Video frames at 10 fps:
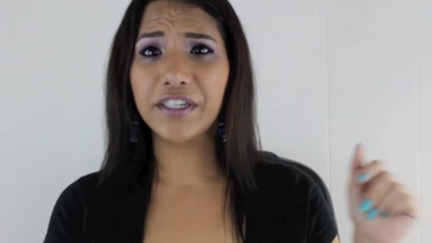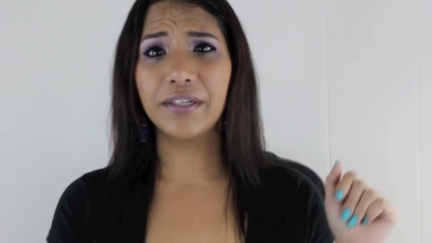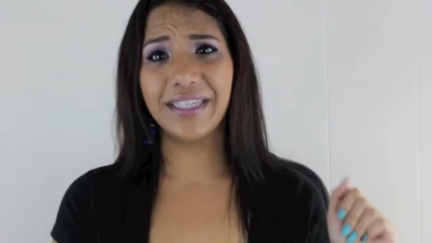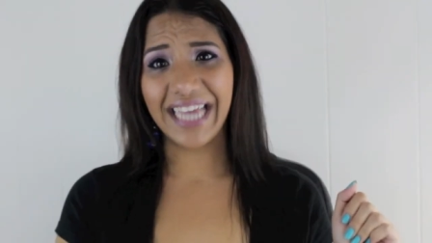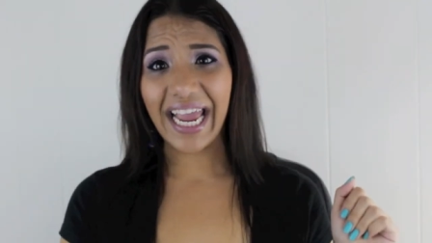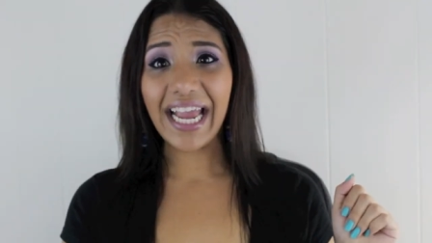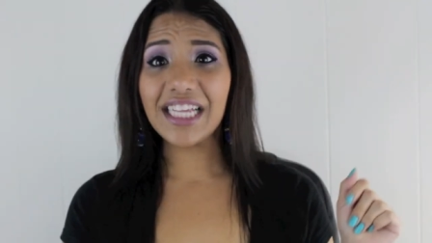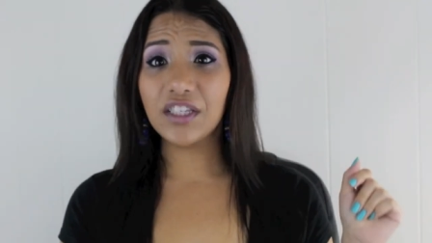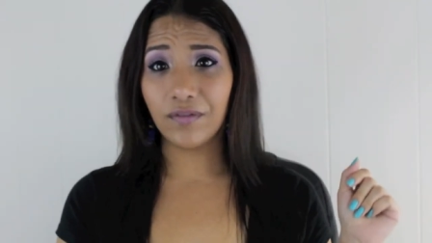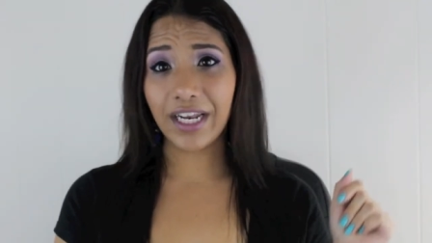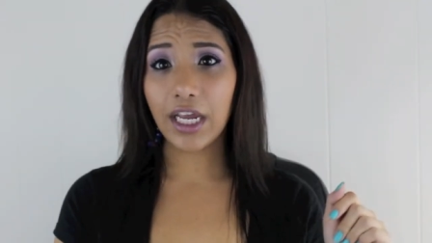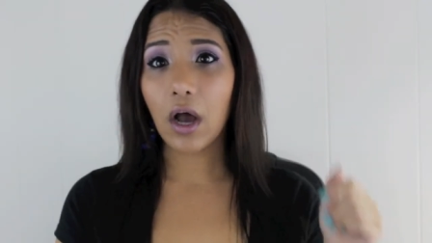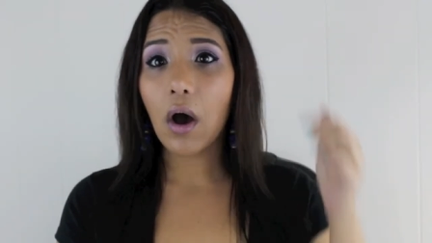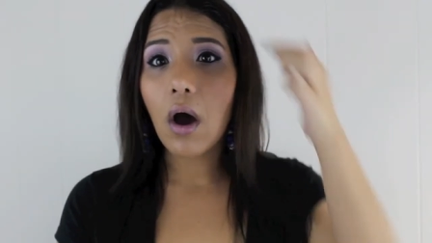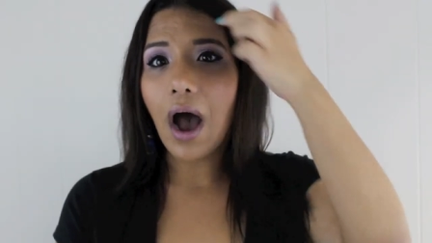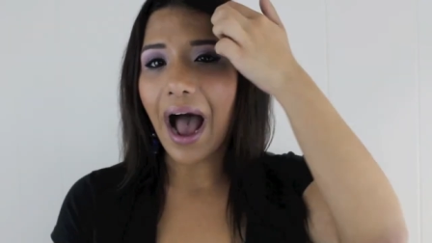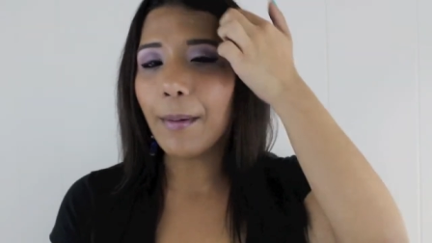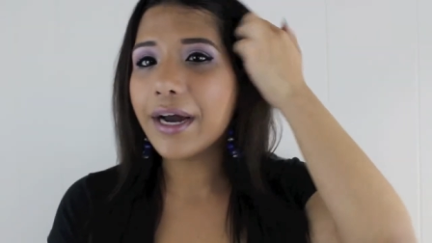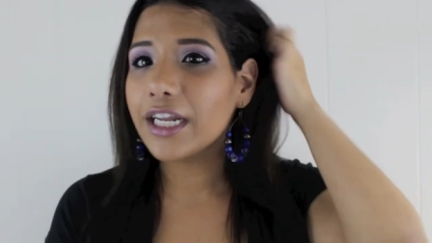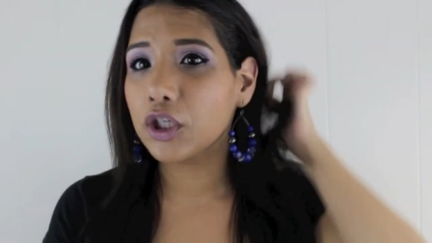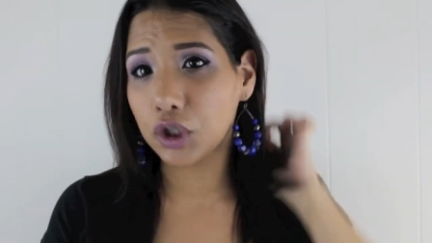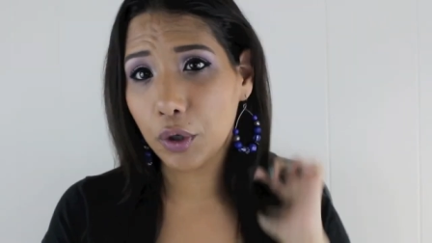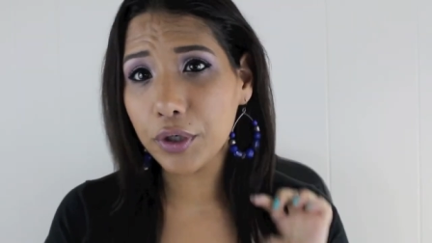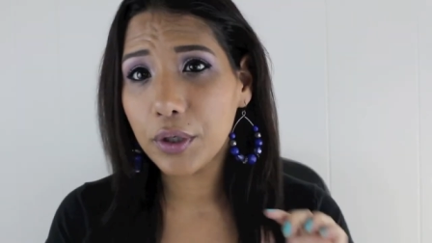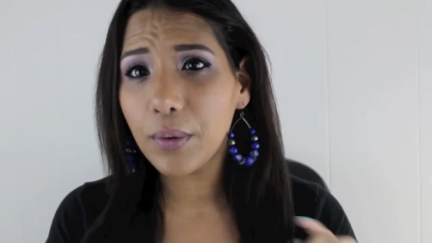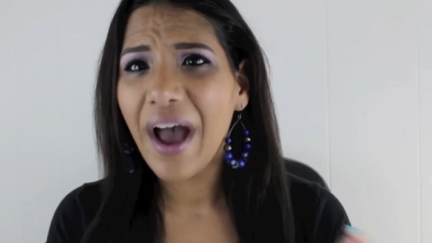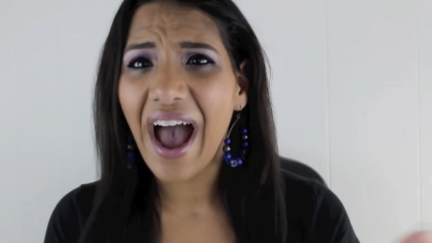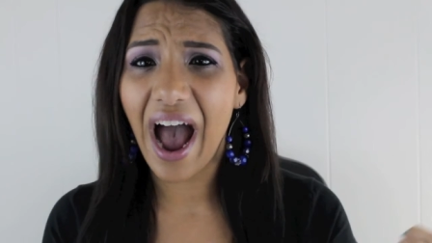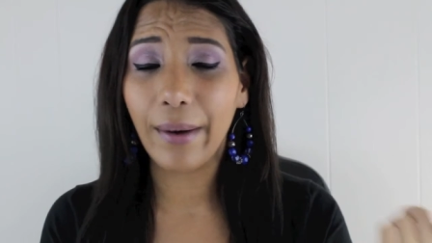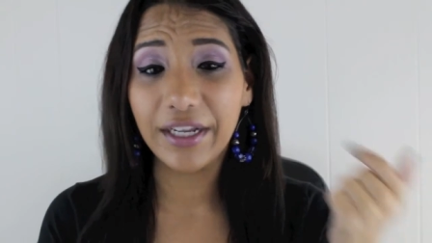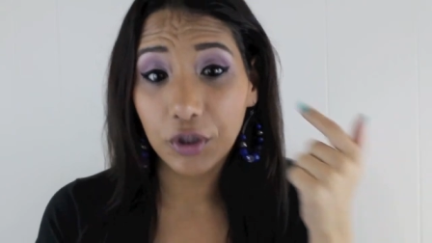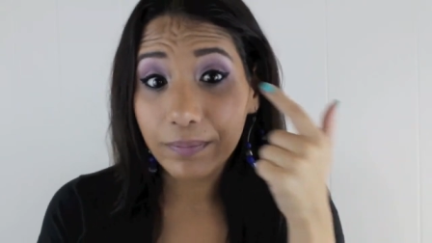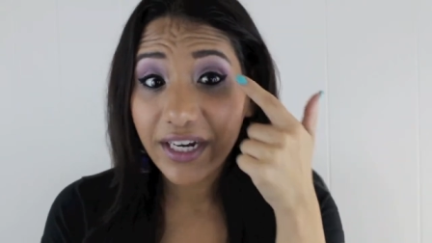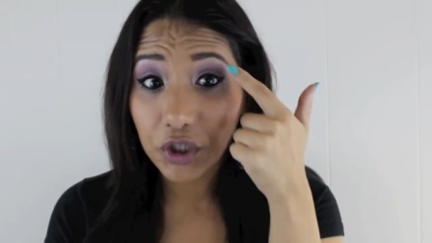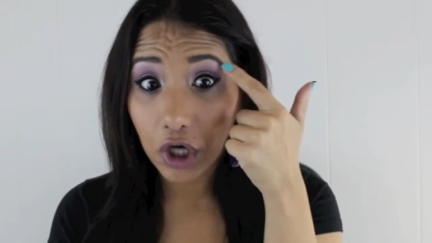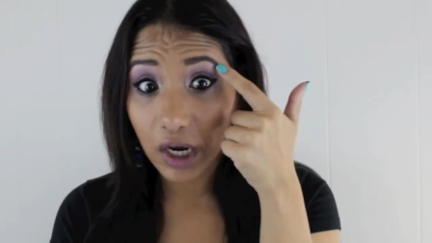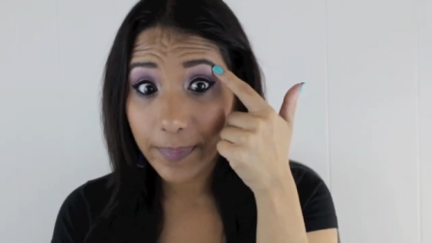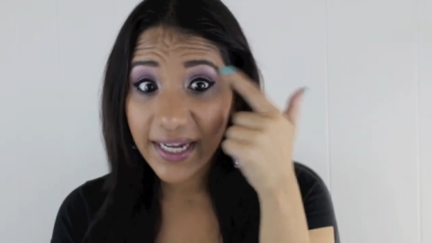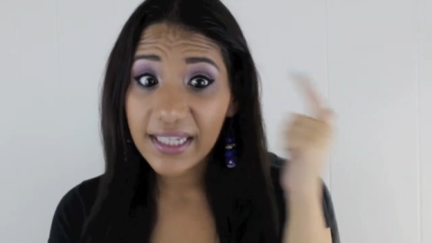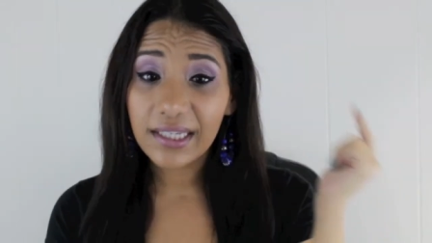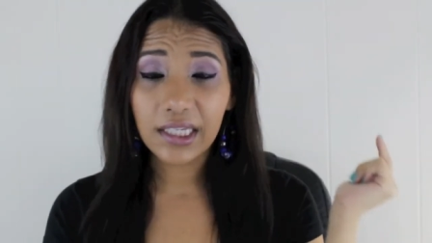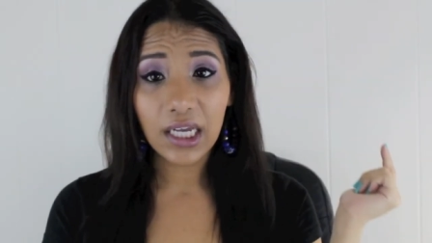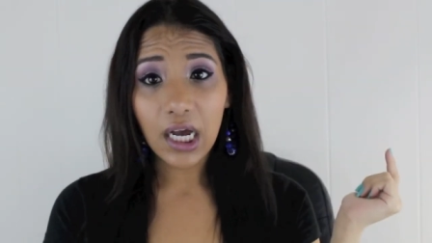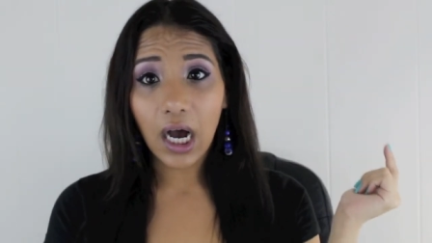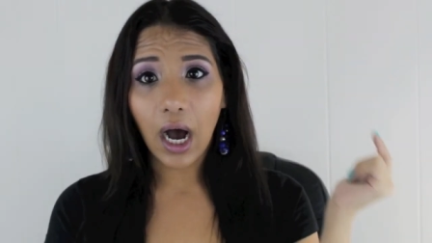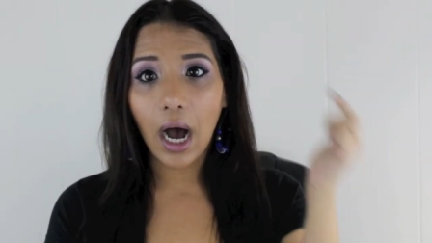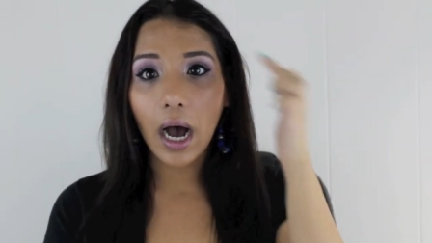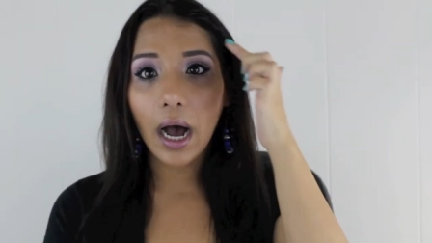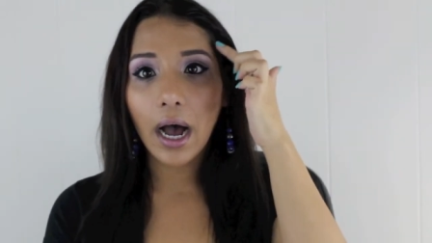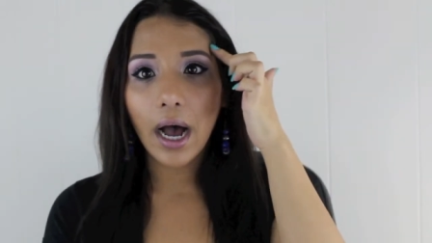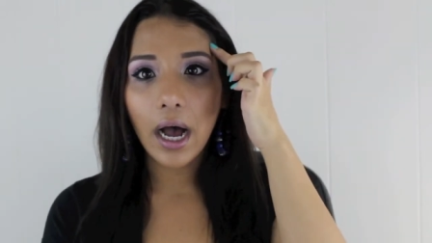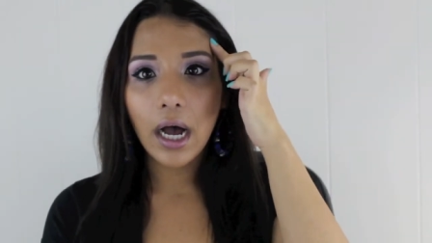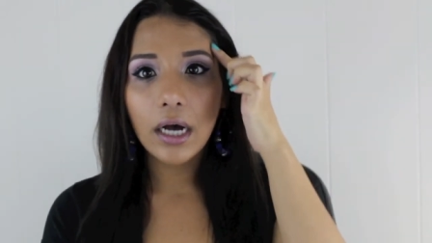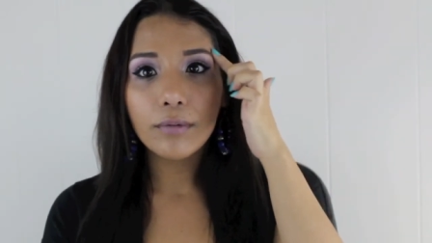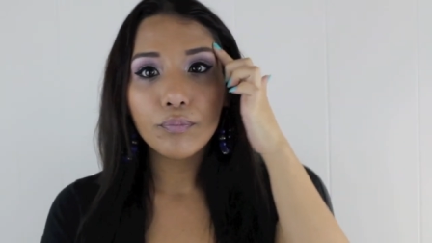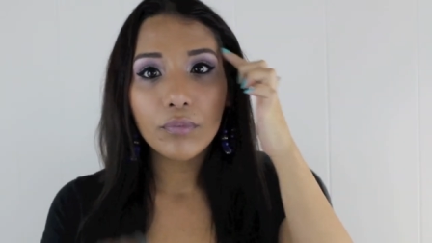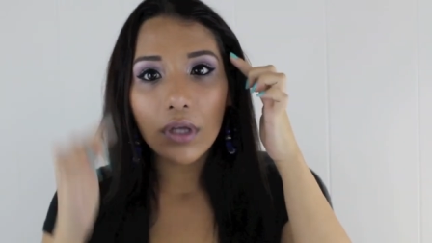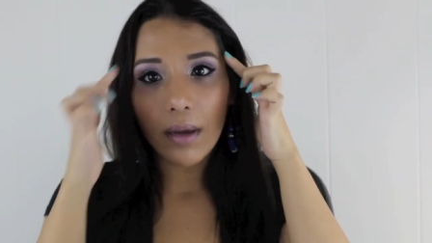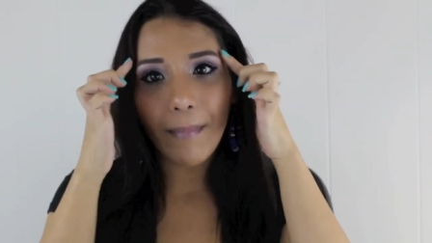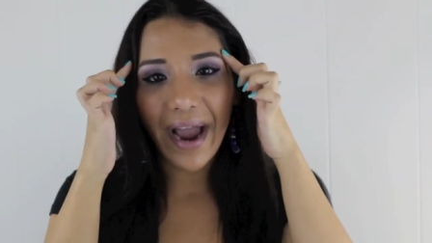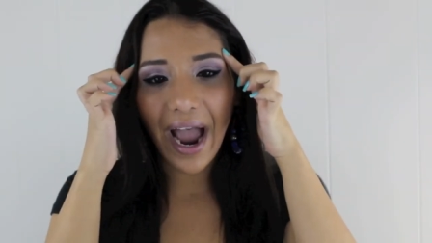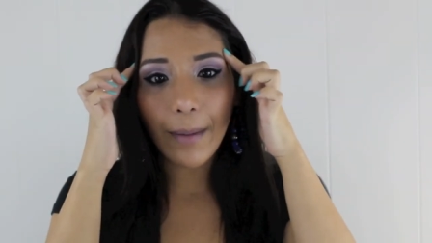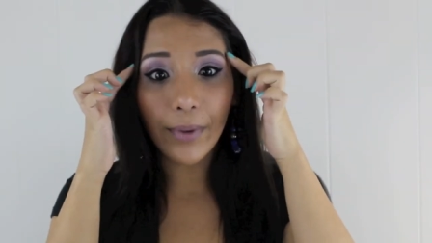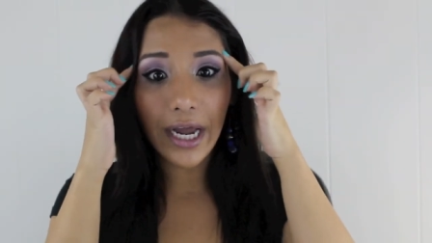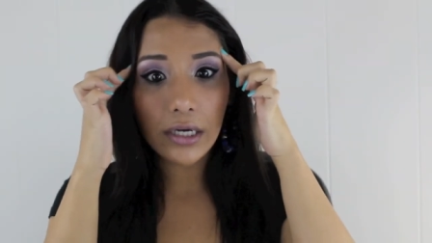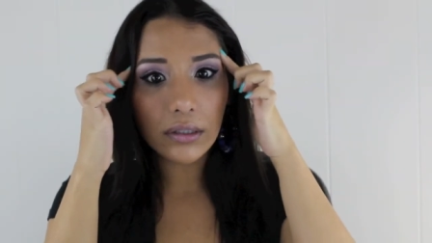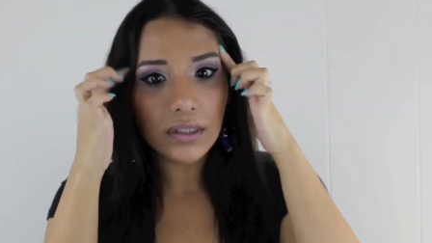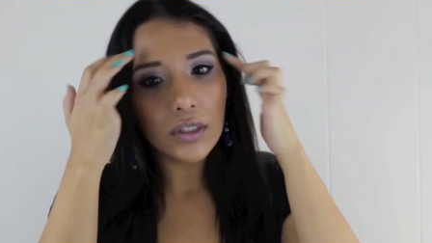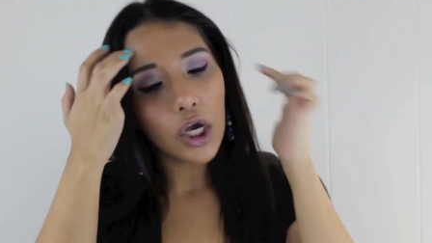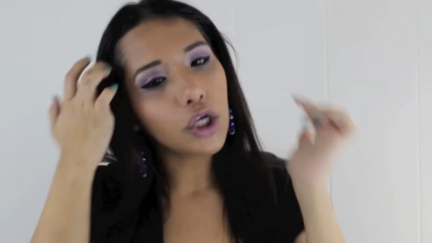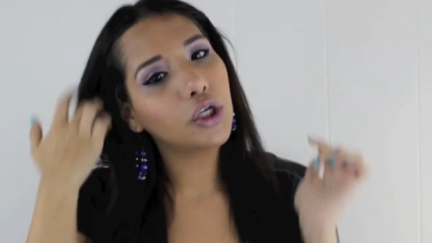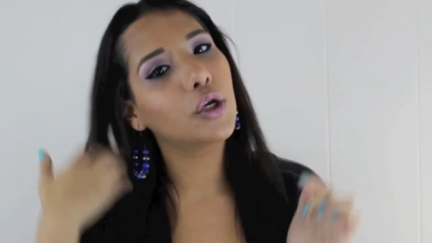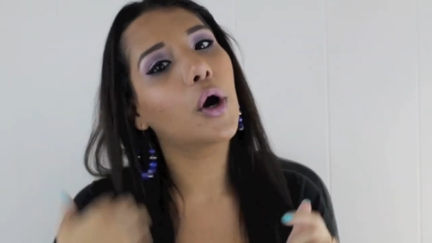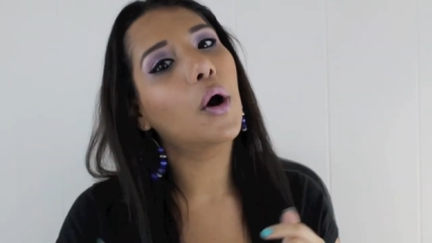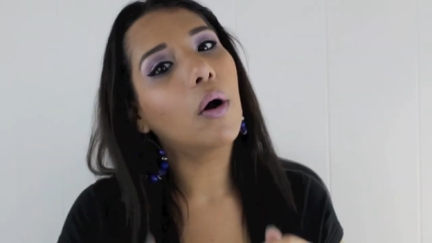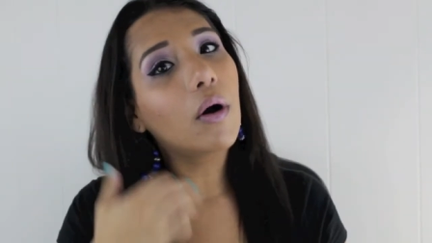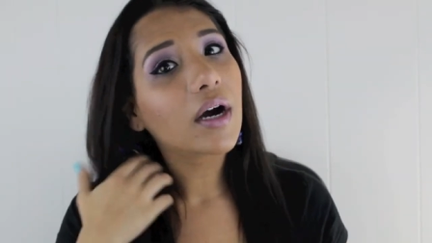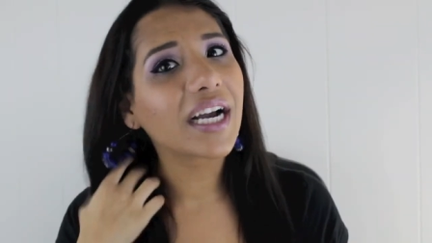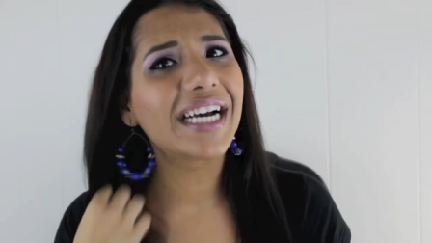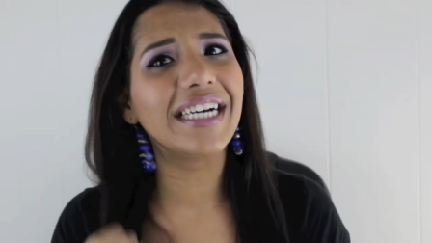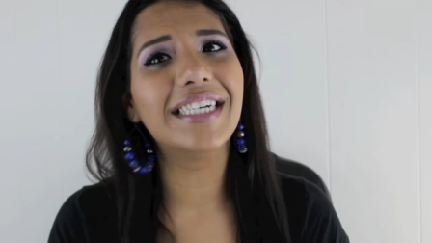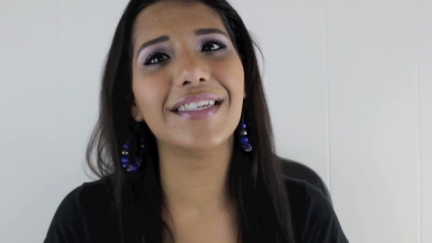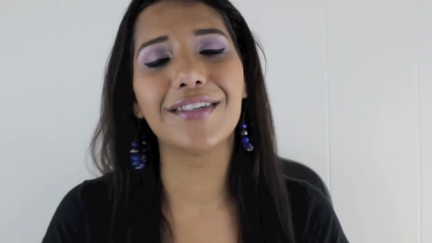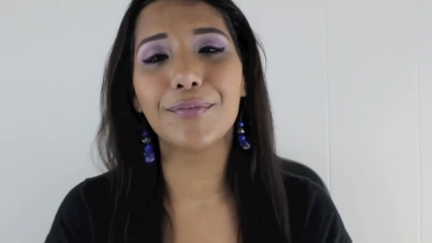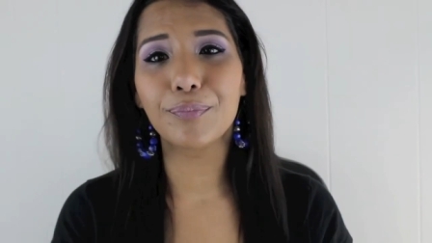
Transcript: For today's video, I'm gonna show you how I do my Sharpies. Uh, my eyebrows, you know, cause...